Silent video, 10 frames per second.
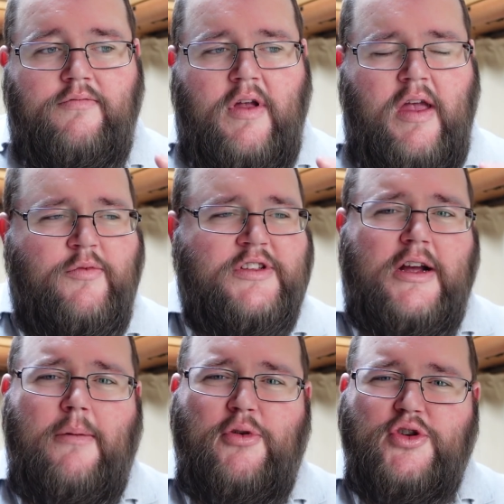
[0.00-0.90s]
it was
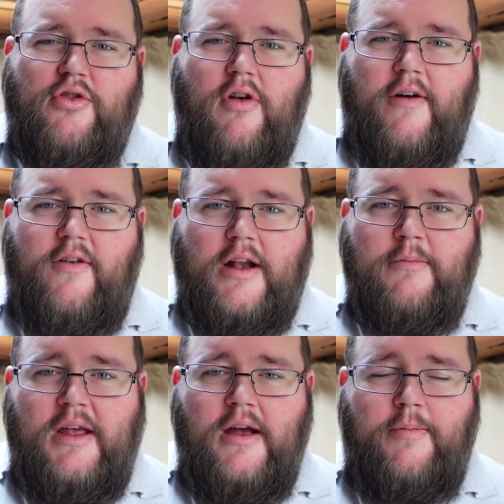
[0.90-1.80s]
like a bushcraft kind of
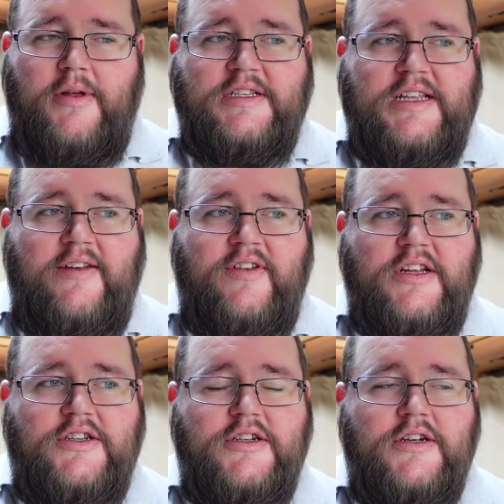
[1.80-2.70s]
meetup in
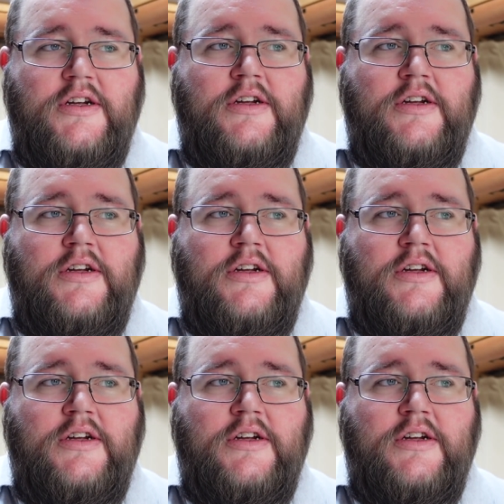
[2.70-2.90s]
Stevenage.